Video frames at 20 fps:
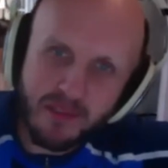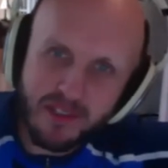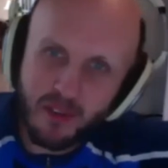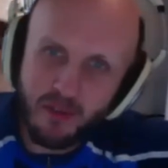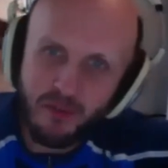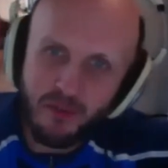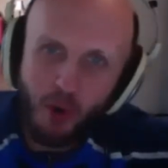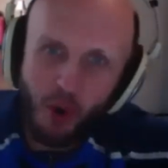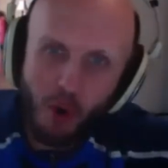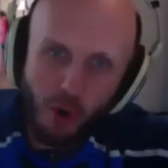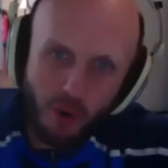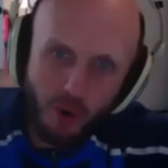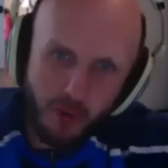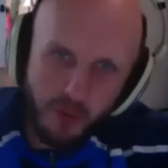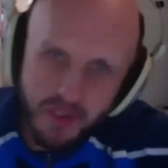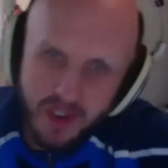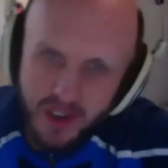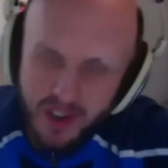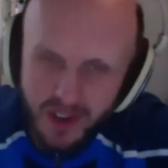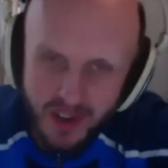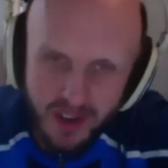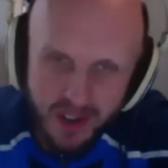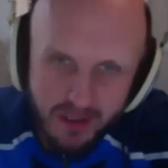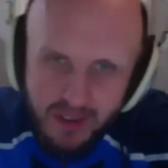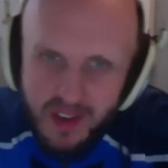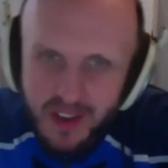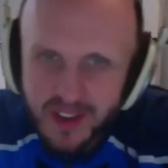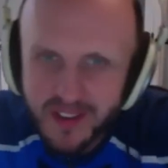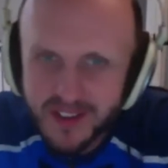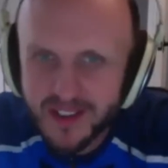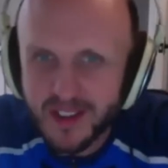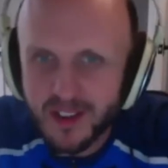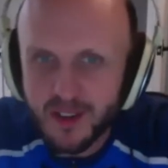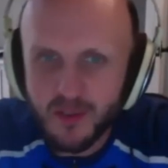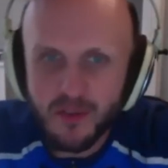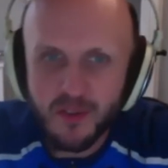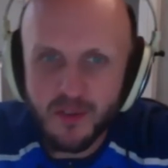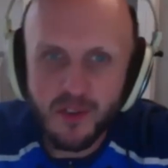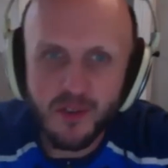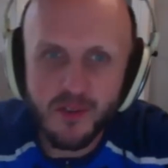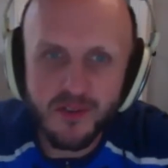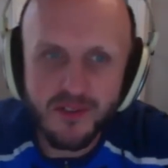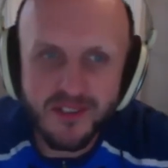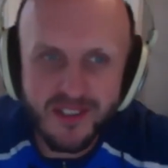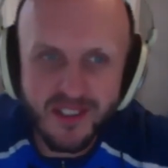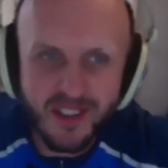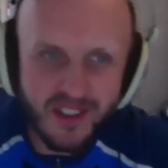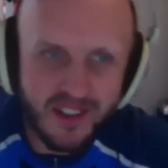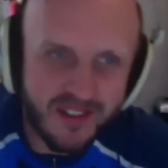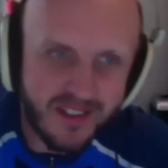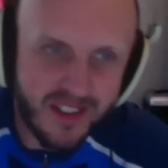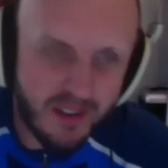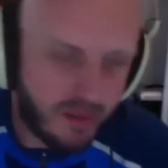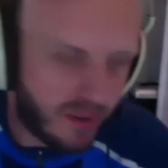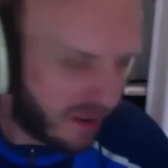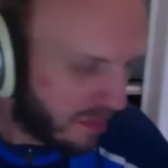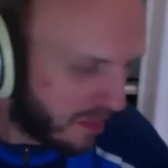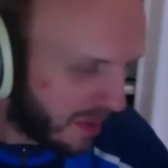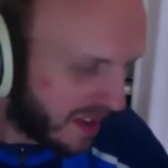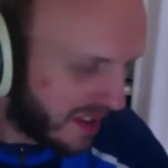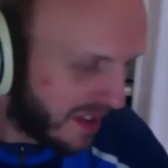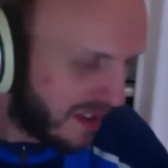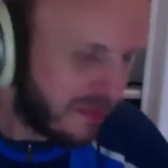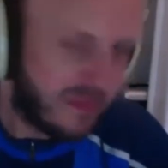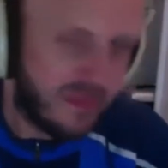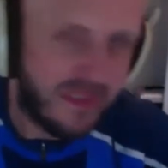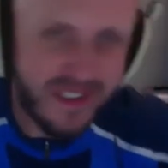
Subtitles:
of all the things that you use because I wouldn't buy them.